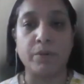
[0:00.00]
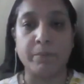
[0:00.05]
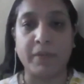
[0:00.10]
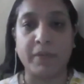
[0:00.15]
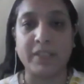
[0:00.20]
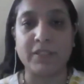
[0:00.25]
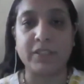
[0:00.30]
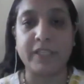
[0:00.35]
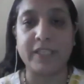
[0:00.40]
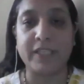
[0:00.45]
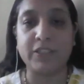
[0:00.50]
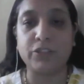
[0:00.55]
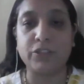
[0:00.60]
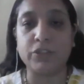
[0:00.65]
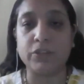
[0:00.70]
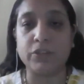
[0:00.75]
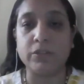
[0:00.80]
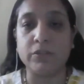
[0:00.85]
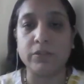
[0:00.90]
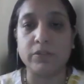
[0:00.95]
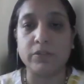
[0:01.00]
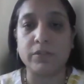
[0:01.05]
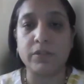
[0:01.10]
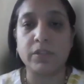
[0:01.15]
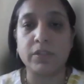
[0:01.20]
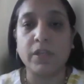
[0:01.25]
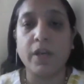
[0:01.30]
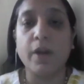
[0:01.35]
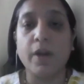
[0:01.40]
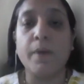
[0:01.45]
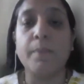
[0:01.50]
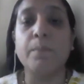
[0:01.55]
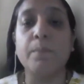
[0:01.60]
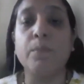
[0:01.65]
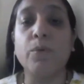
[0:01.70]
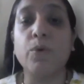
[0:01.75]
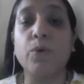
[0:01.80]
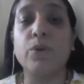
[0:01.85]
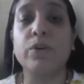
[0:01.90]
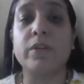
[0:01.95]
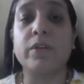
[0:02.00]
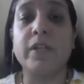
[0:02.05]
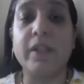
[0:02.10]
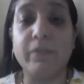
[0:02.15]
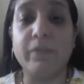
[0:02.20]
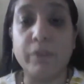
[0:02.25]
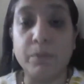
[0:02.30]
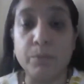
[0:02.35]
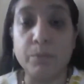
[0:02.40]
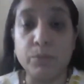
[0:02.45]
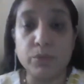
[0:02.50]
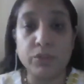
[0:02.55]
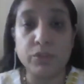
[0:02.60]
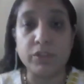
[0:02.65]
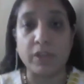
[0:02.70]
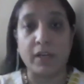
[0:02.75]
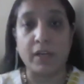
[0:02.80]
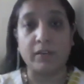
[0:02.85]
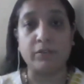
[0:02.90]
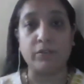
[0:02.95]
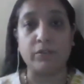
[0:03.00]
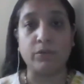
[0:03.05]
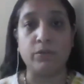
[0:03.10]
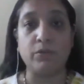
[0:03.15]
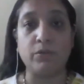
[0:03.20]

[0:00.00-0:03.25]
meditations, more even mudras.